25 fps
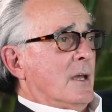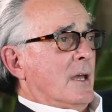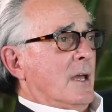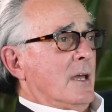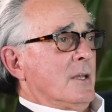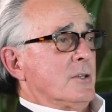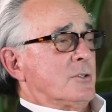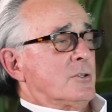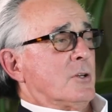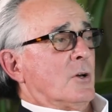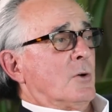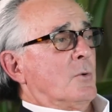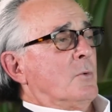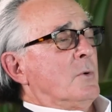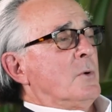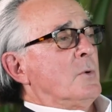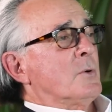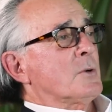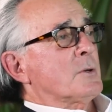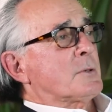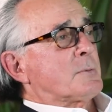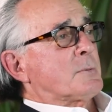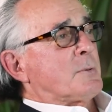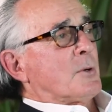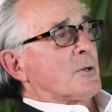And so we
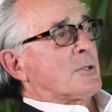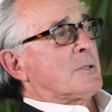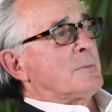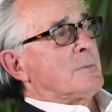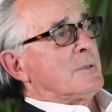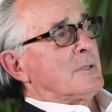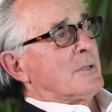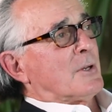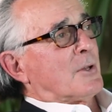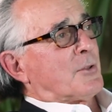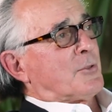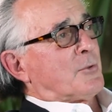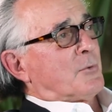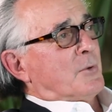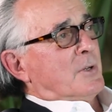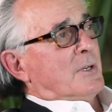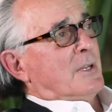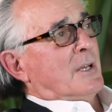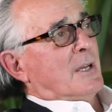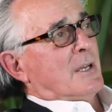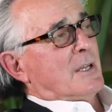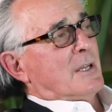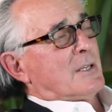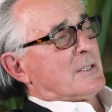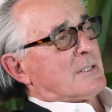were supposed to be there three
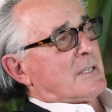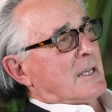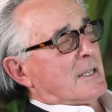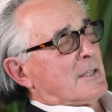days.